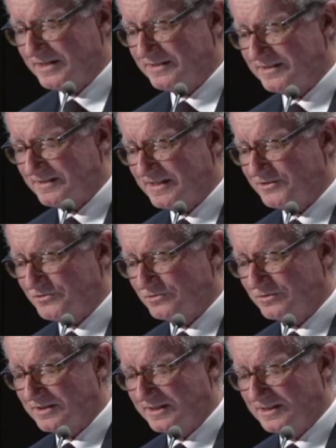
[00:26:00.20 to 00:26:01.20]

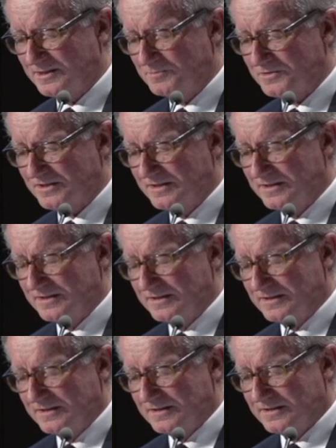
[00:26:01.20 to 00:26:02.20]
existential claims
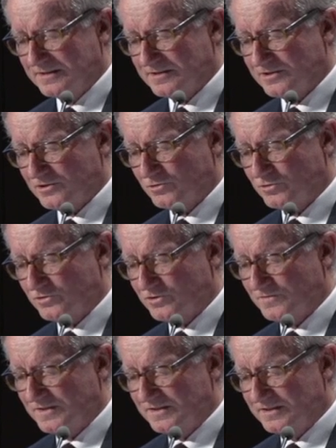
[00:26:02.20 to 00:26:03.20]
is the source
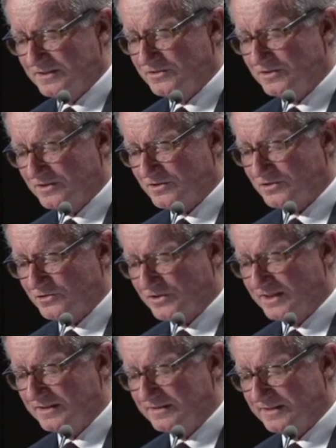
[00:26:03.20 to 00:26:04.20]
of the Indigenous
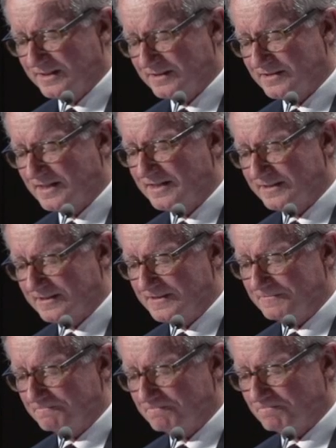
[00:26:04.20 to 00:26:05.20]
Australian anxiety.